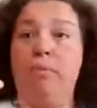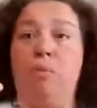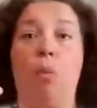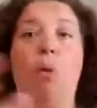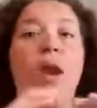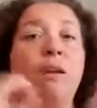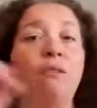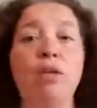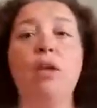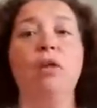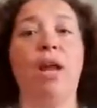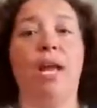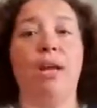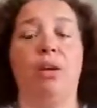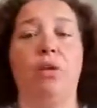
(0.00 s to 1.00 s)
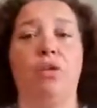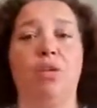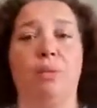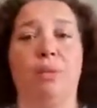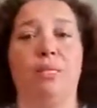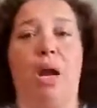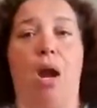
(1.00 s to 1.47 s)
Whatever your
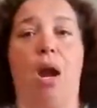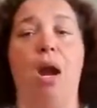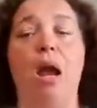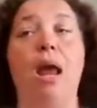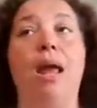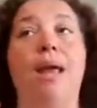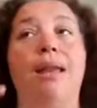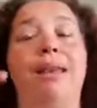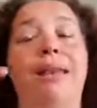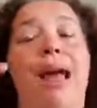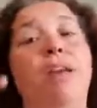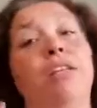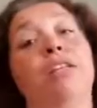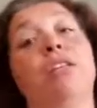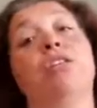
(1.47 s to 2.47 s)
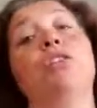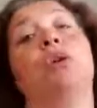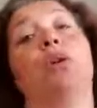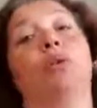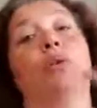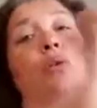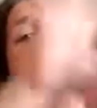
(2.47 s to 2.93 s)
non-negotiables are, now you need to
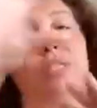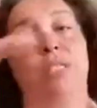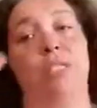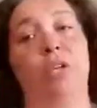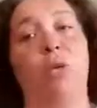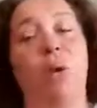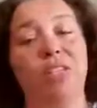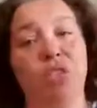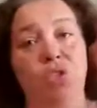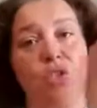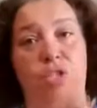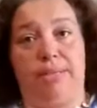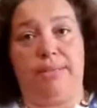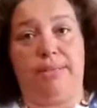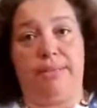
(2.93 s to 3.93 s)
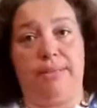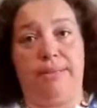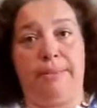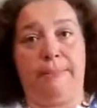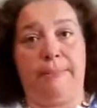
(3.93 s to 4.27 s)
turn those into questions.